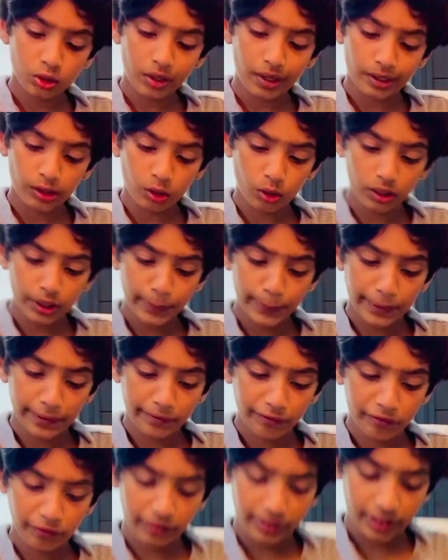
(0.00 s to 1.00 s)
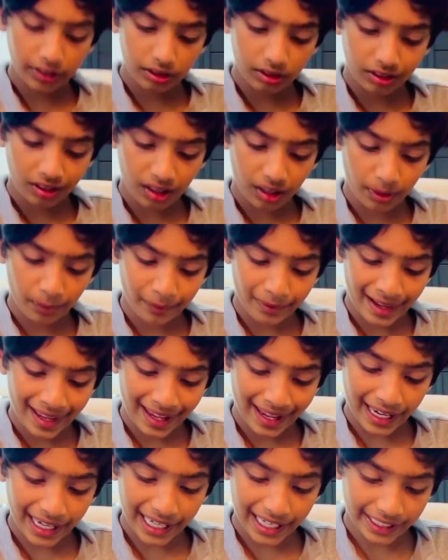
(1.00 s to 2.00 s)
I don't even feel
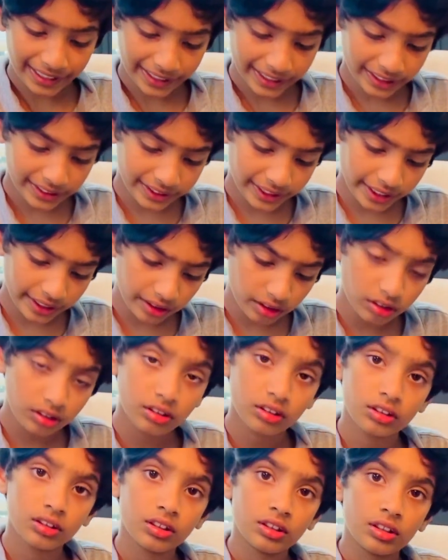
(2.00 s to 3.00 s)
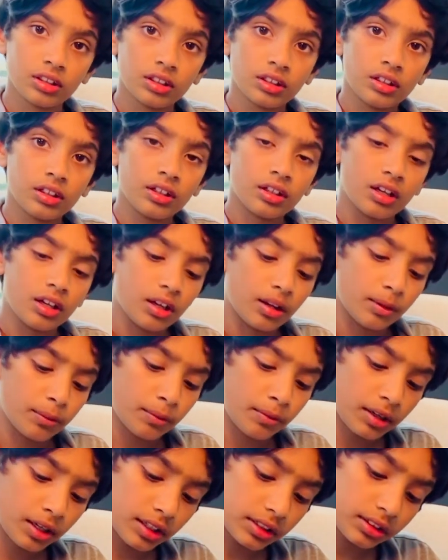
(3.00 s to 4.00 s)
anything,
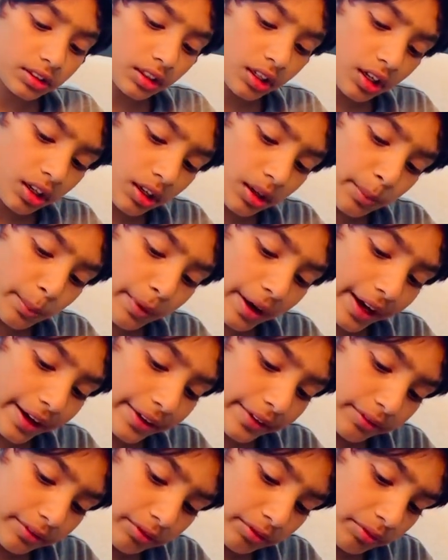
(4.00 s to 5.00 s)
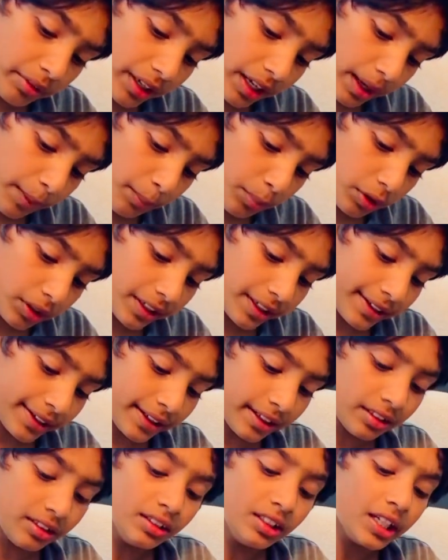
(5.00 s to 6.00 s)
but when I put it in,
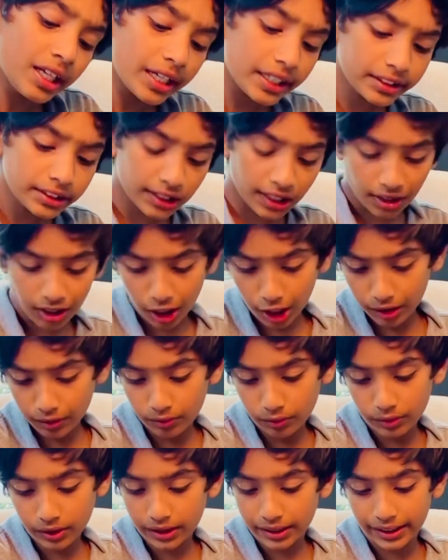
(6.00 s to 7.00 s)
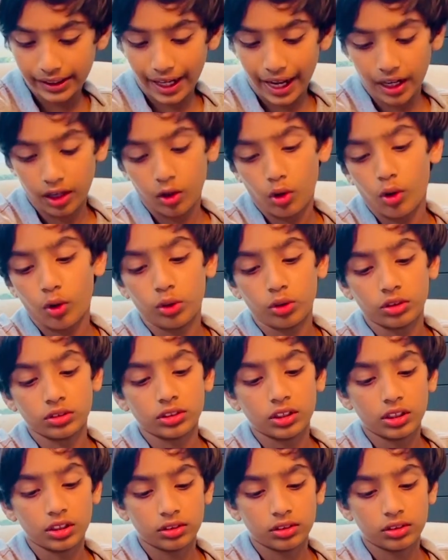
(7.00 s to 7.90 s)
it's not really that cold.